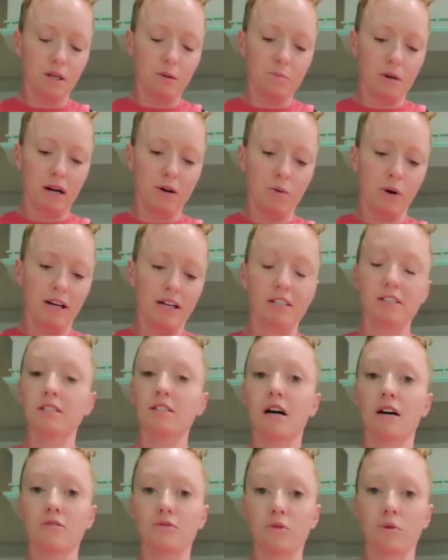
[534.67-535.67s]
My weight is
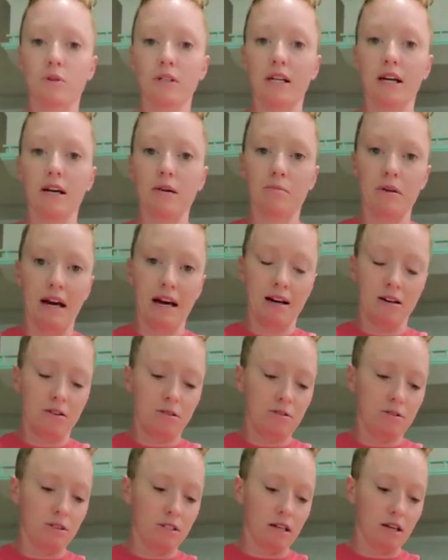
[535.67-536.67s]
not 48
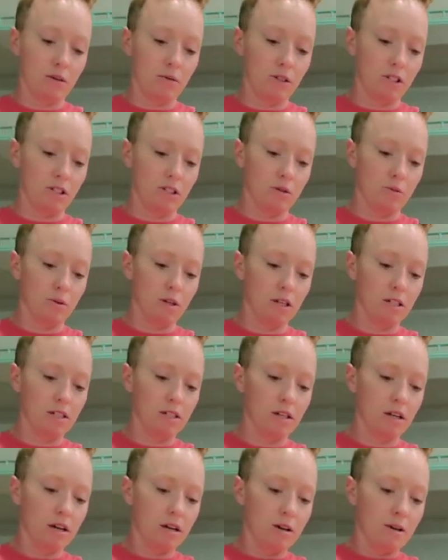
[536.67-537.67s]
pounds. I wish it was.